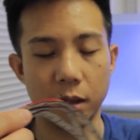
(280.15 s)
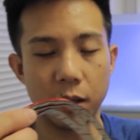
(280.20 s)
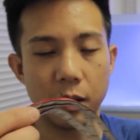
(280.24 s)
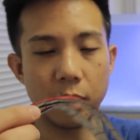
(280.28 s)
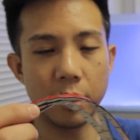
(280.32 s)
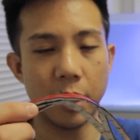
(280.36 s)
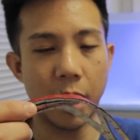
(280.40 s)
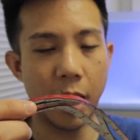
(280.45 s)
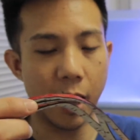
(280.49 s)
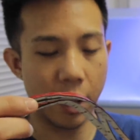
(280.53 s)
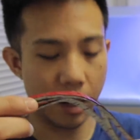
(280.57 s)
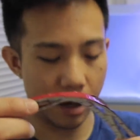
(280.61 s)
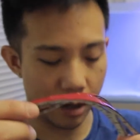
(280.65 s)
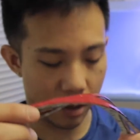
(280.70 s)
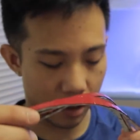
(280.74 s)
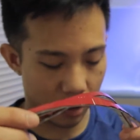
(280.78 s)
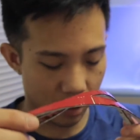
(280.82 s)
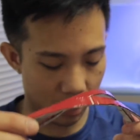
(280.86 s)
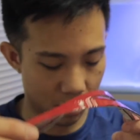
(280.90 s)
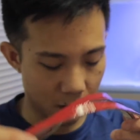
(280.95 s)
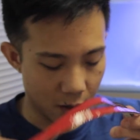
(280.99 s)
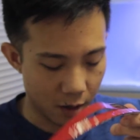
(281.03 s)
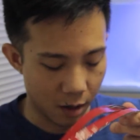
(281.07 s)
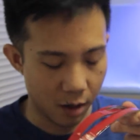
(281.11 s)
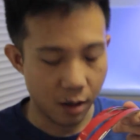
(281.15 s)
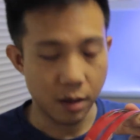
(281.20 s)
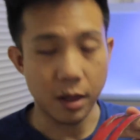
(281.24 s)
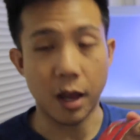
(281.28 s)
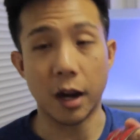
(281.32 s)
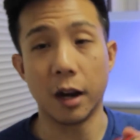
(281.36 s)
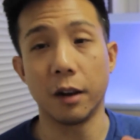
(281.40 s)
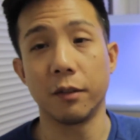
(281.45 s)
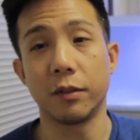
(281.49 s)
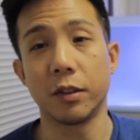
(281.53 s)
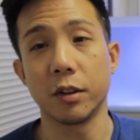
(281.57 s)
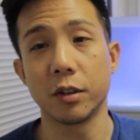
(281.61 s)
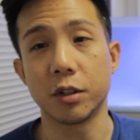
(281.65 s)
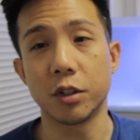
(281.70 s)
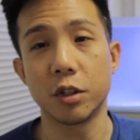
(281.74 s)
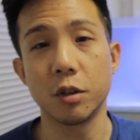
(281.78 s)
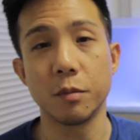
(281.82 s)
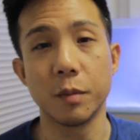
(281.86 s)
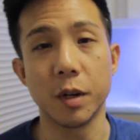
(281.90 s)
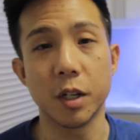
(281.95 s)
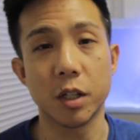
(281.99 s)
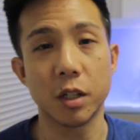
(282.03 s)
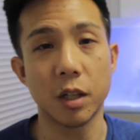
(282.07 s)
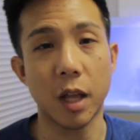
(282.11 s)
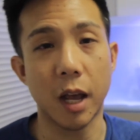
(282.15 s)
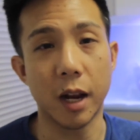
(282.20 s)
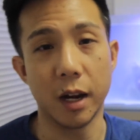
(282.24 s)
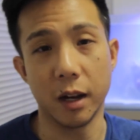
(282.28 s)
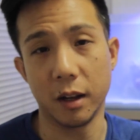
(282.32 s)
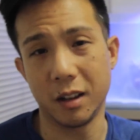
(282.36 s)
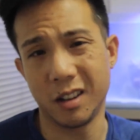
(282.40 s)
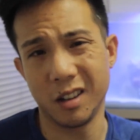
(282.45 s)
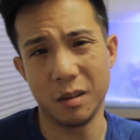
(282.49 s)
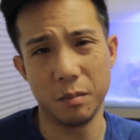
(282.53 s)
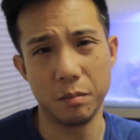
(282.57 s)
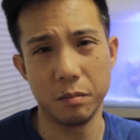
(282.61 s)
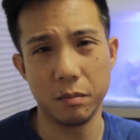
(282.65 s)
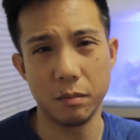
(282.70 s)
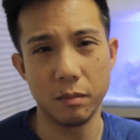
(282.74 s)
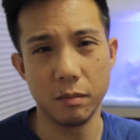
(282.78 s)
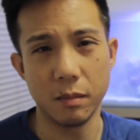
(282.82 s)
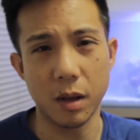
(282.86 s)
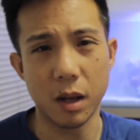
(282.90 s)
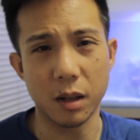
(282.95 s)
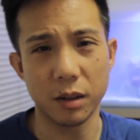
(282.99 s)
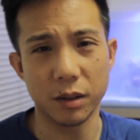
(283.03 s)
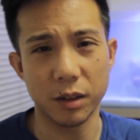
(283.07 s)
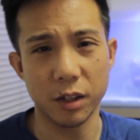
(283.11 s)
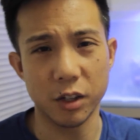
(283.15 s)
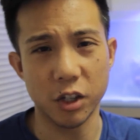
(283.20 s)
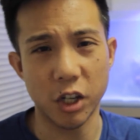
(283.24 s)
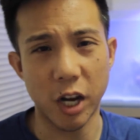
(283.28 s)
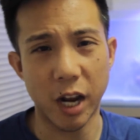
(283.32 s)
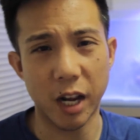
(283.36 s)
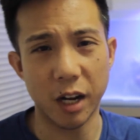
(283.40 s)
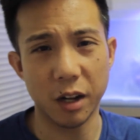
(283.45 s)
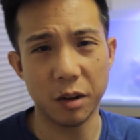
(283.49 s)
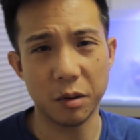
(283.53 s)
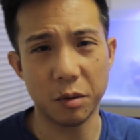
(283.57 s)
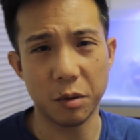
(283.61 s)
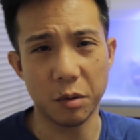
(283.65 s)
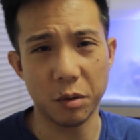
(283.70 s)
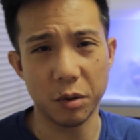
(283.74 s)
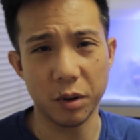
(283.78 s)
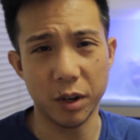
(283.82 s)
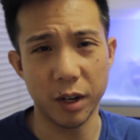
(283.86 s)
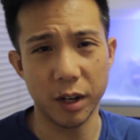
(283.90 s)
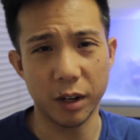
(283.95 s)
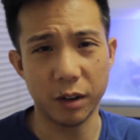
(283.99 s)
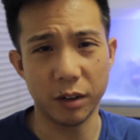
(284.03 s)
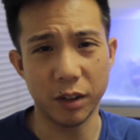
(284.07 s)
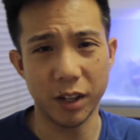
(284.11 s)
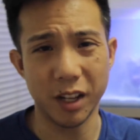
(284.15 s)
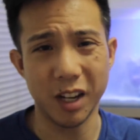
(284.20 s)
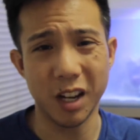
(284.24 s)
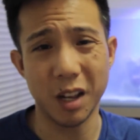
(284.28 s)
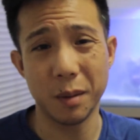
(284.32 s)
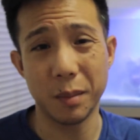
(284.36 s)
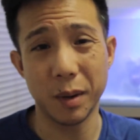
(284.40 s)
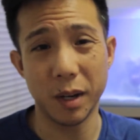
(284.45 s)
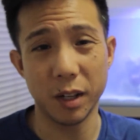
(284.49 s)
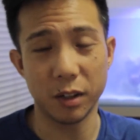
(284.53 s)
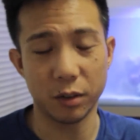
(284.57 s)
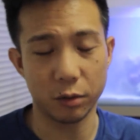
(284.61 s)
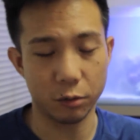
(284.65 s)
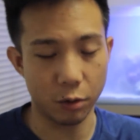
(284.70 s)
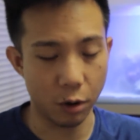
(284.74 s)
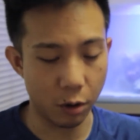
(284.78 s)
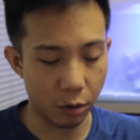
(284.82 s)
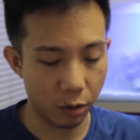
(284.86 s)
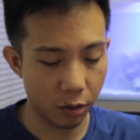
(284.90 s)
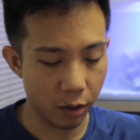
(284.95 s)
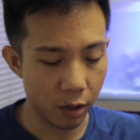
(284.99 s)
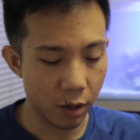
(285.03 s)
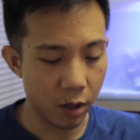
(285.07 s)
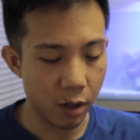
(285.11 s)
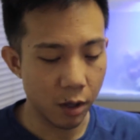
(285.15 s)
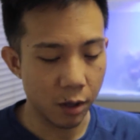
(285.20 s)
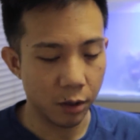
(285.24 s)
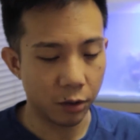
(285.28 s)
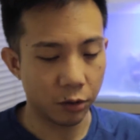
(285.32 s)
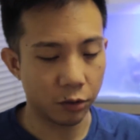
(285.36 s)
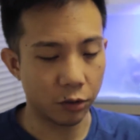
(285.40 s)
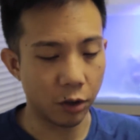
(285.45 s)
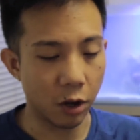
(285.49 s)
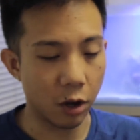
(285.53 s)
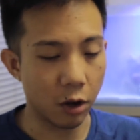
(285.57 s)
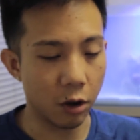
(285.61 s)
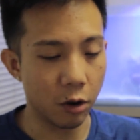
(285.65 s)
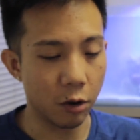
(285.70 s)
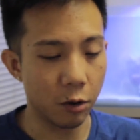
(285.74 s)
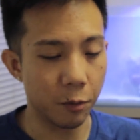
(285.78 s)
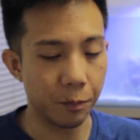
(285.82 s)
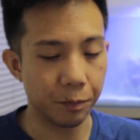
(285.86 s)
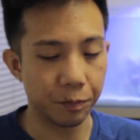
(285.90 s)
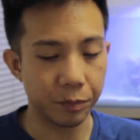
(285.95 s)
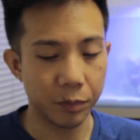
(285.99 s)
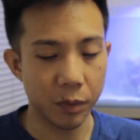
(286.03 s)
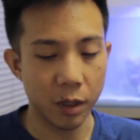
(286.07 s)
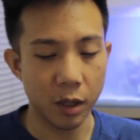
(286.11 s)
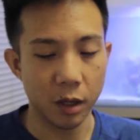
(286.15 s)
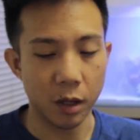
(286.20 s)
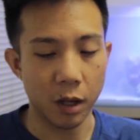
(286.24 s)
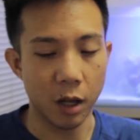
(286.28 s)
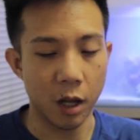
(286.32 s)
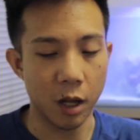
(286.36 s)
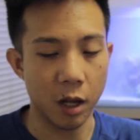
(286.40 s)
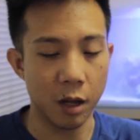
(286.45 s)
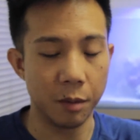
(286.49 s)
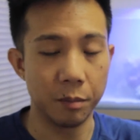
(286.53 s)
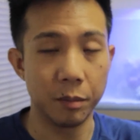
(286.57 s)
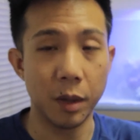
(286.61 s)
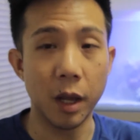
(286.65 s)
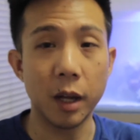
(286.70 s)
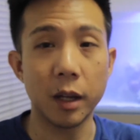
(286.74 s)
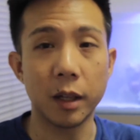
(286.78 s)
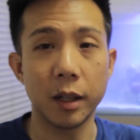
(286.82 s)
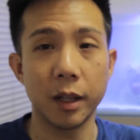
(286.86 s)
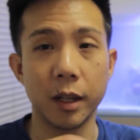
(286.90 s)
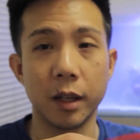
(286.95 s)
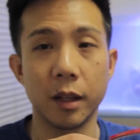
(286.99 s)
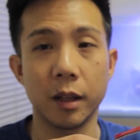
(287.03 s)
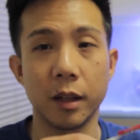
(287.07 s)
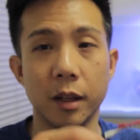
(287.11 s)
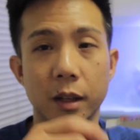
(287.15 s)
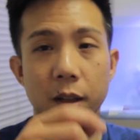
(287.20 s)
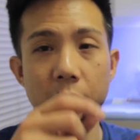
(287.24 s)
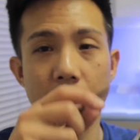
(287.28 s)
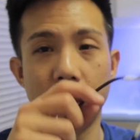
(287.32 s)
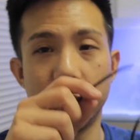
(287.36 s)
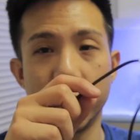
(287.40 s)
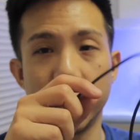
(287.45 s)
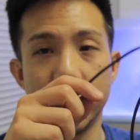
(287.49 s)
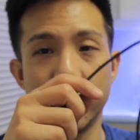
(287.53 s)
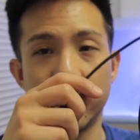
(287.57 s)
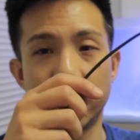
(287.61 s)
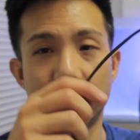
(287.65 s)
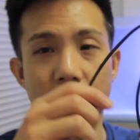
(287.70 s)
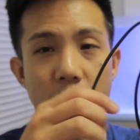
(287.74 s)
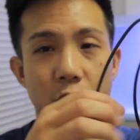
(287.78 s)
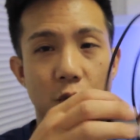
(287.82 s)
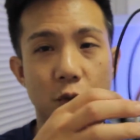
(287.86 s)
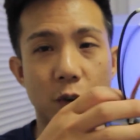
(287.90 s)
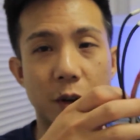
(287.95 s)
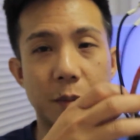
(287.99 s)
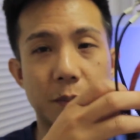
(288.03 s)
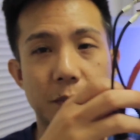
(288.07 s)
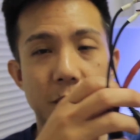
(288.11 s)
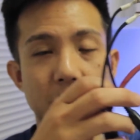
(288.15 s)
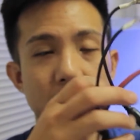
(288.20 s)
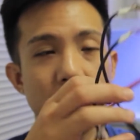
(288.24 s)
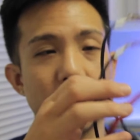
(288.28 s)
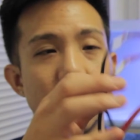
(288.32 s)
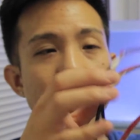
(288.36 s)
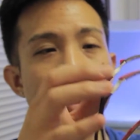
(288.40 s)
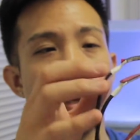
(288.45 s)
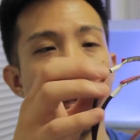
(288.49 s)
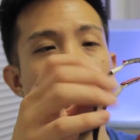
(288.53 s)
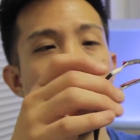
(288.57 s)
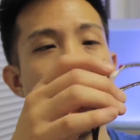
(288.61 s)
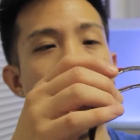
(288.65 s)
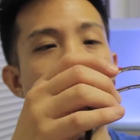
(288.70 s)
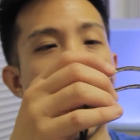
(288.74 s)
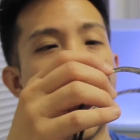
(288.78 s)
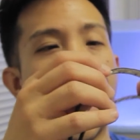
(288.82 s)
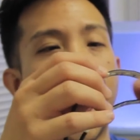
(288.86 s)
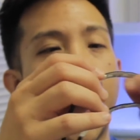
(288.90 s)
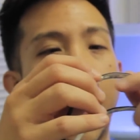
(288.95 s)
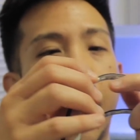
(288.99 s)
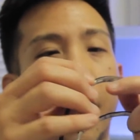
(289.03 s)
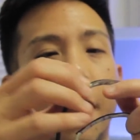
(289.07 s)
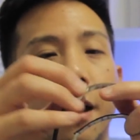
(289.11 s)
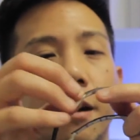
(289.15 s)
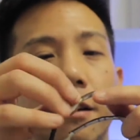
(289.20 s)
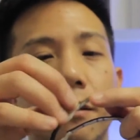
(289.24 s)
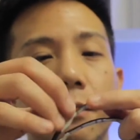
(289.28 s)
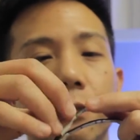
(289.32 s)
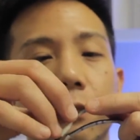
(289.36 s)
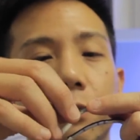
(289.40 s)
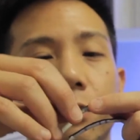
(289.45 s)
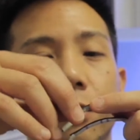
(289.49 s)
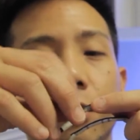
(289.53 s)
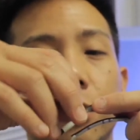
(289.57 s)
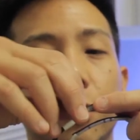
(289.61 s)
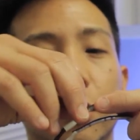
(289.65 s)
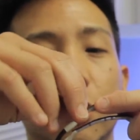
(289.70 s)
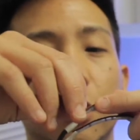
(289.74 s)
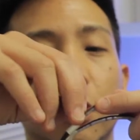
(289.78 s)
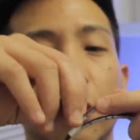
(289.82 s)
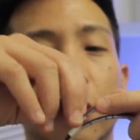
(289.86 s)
that if there's too much light, it could melt the Chaeto or it'll inhibit its growth. So luckily these strips have